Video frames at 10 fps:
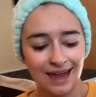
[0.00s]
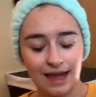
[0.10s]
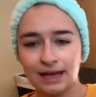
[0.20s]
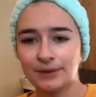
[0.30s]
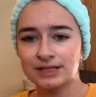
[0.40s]

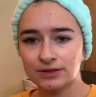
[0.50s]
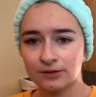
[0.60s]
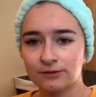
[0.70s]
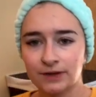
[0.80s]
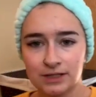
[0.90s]
Anyway, so
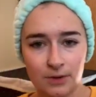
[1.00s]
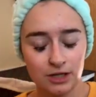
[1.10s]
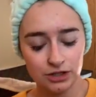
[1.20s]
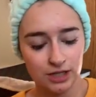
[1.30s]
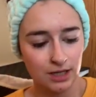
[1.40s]
face
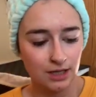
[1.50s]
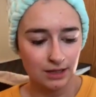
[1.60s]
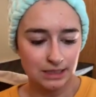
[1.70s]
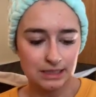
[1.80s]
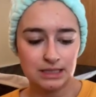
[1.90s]
wash.
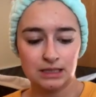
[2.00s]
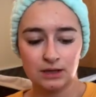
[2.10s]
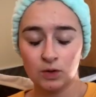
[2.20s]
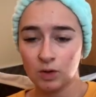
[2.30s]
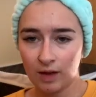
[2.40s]
This is the
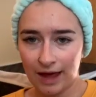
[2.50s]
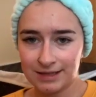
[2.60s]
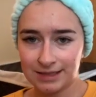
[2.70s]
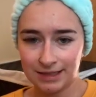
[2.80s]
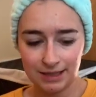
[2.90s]
Cult
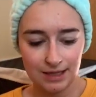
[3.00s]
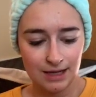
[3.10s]
Classic.